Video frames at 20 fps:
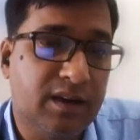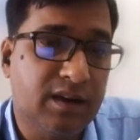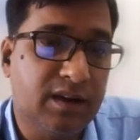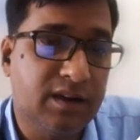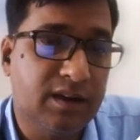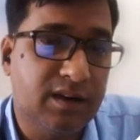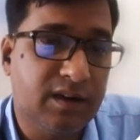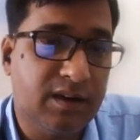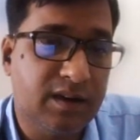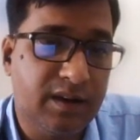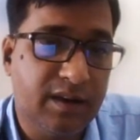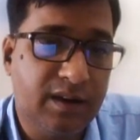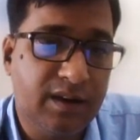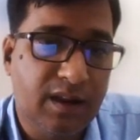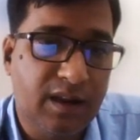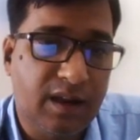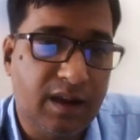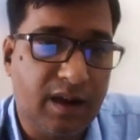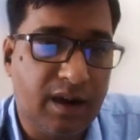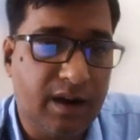a
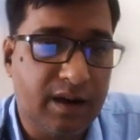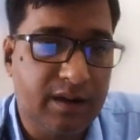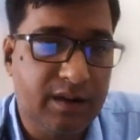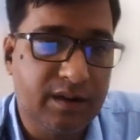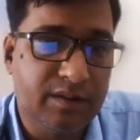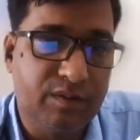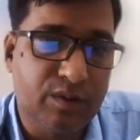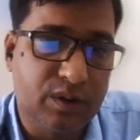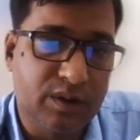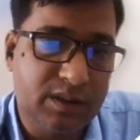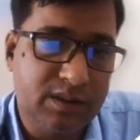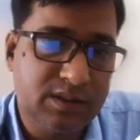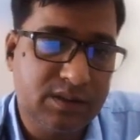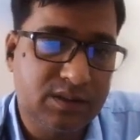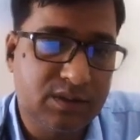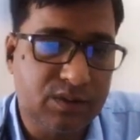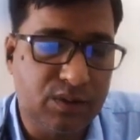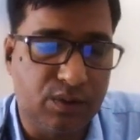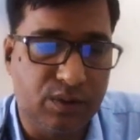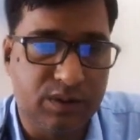ideal voltage
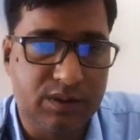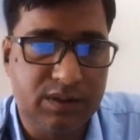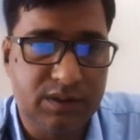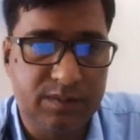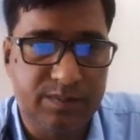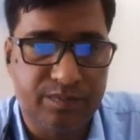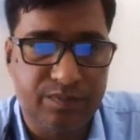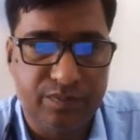source.